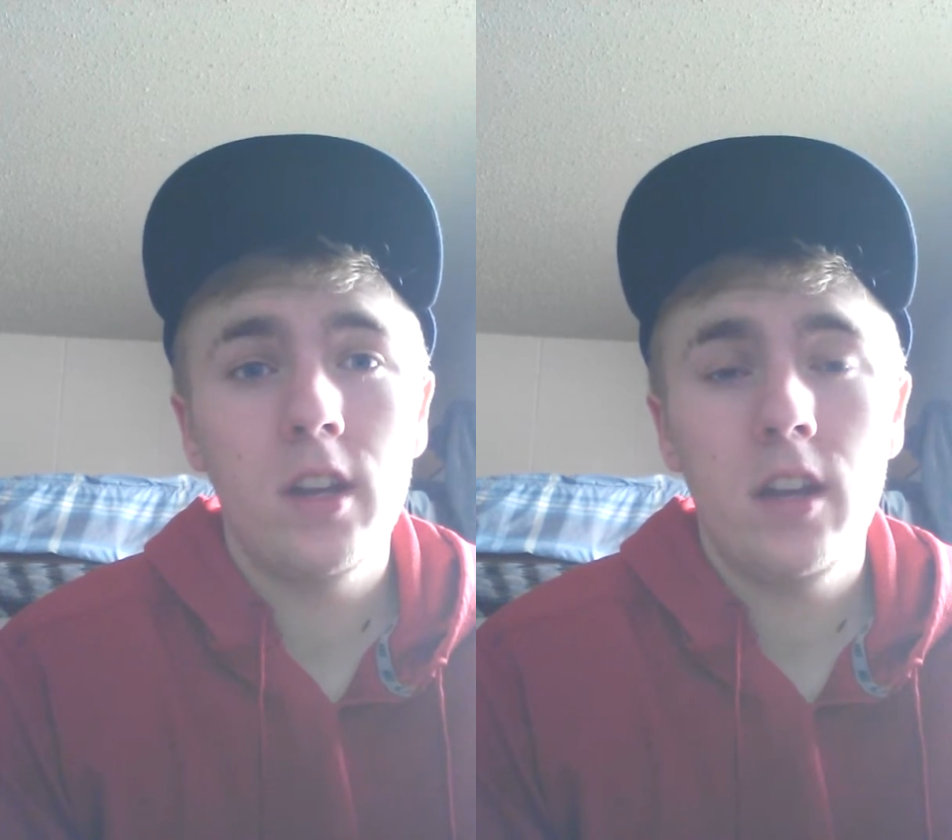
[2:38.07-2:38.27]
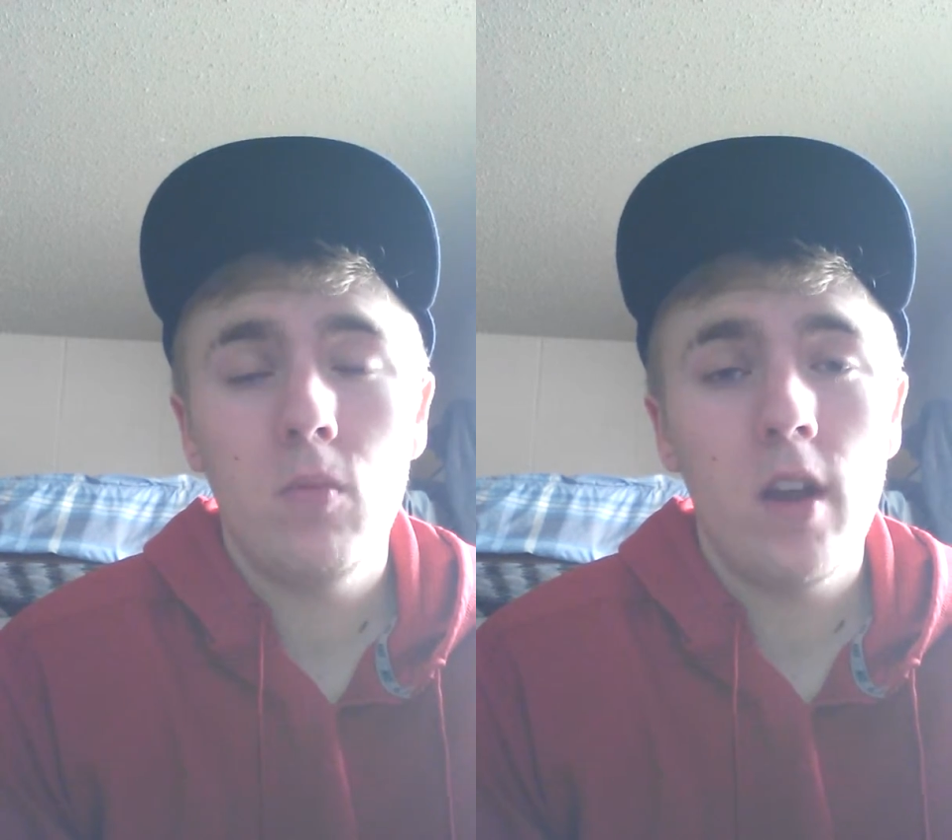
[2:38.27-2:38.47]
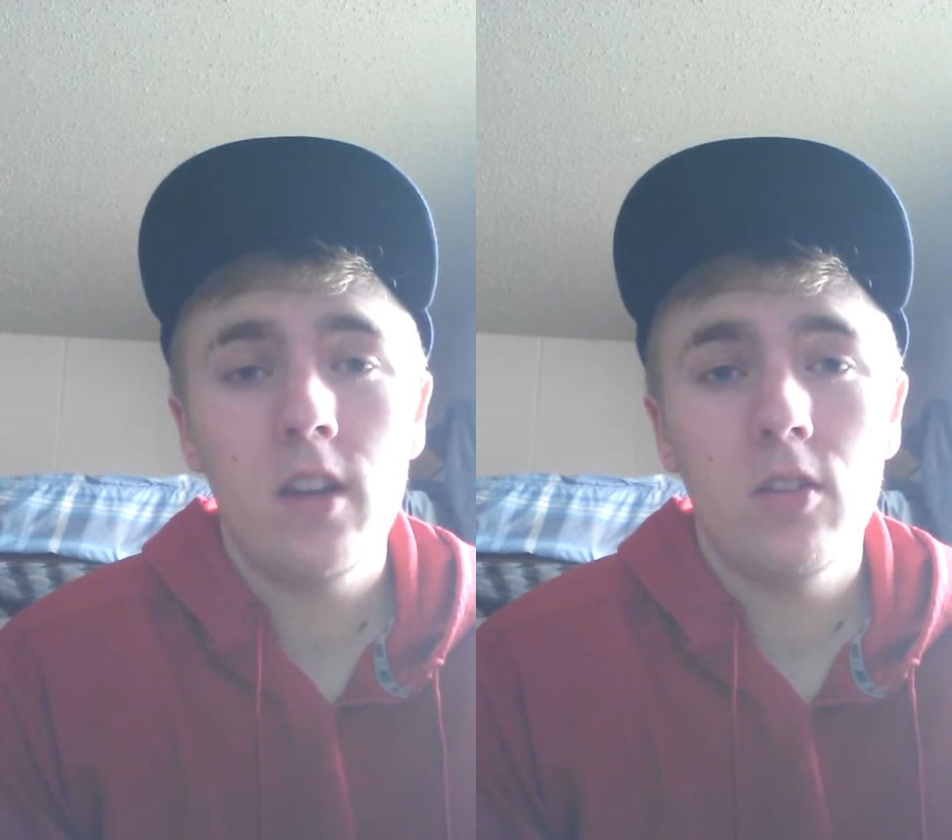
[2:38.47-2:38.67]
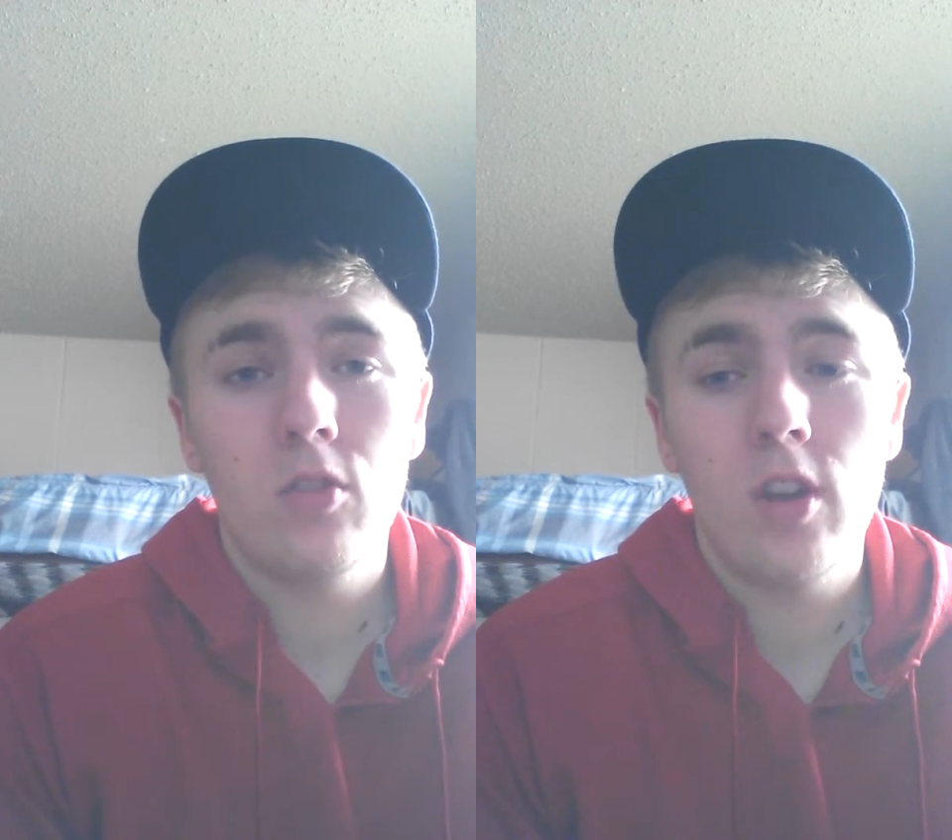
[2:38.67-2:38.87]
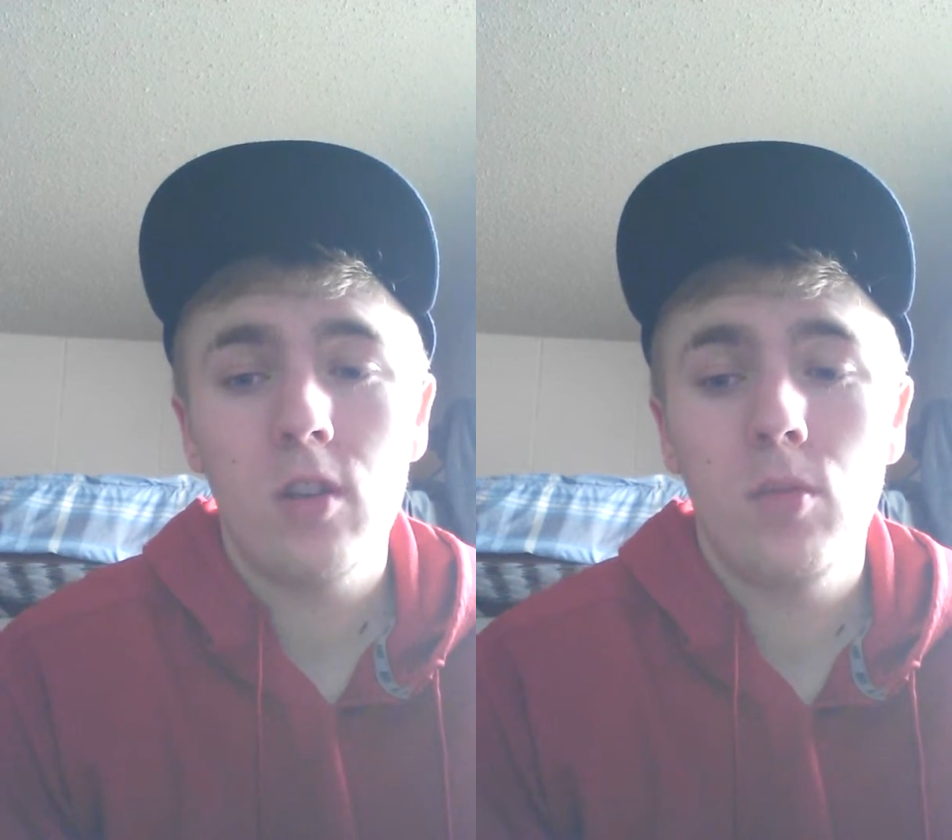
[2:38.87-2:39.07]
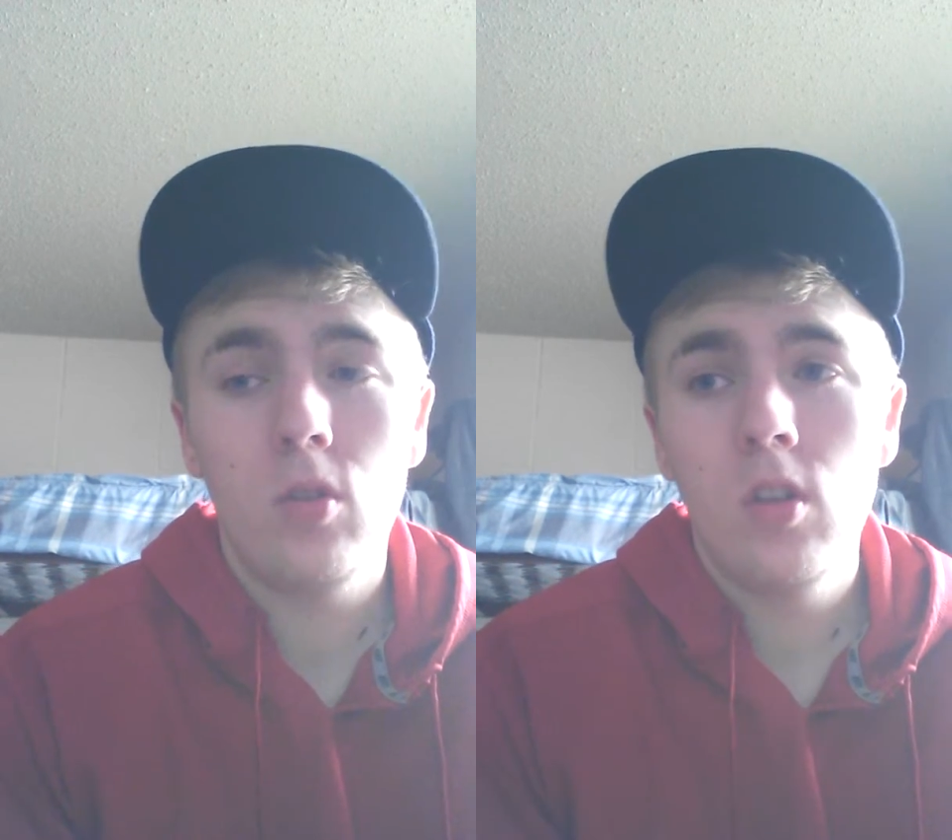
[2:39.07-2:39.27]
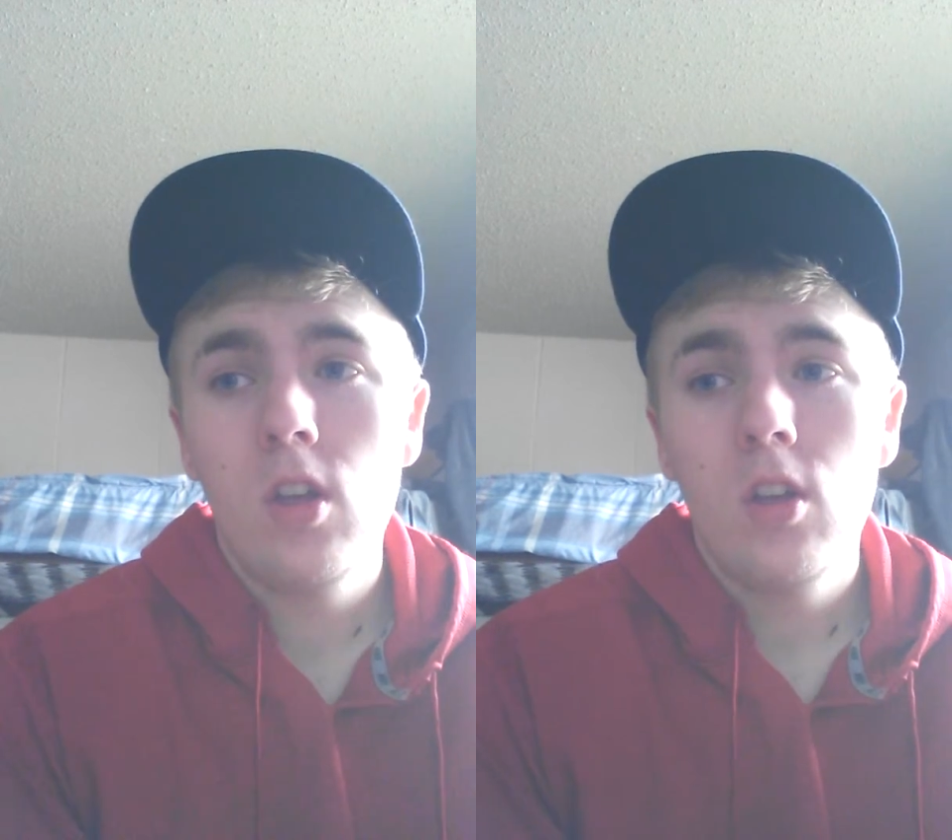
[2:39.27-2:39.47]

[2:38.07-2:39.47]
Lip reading: He weighed an incredible